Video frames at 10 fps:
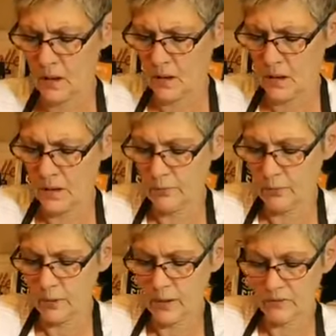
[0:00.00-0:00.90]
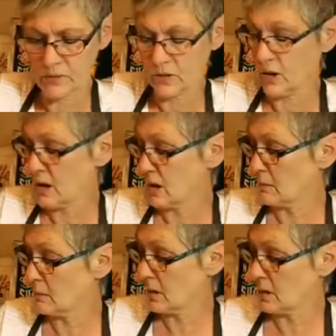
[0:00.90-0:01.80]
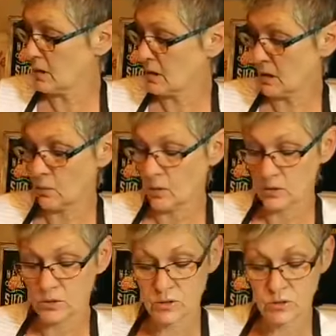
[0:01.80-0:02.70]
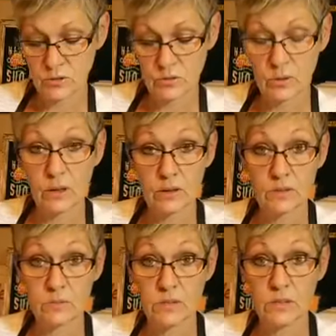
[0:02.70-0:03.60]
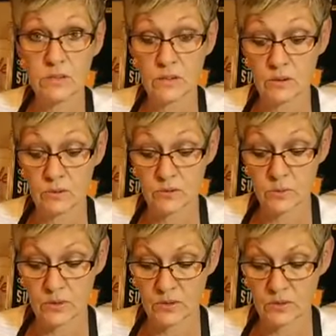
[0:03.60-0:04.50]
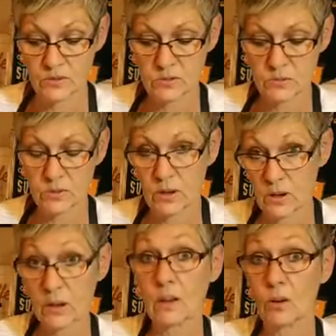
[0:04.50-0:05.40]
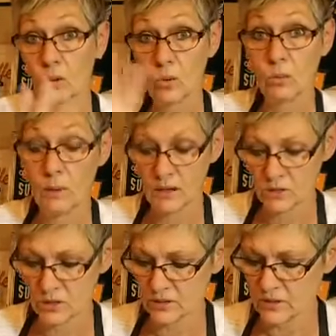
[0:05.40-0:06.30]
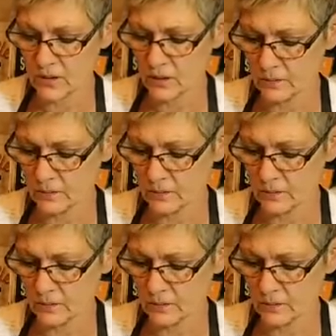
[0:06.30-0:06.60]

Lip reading: If we have time, I want to ink some tea towels with this, so we kind of get a whole matching set.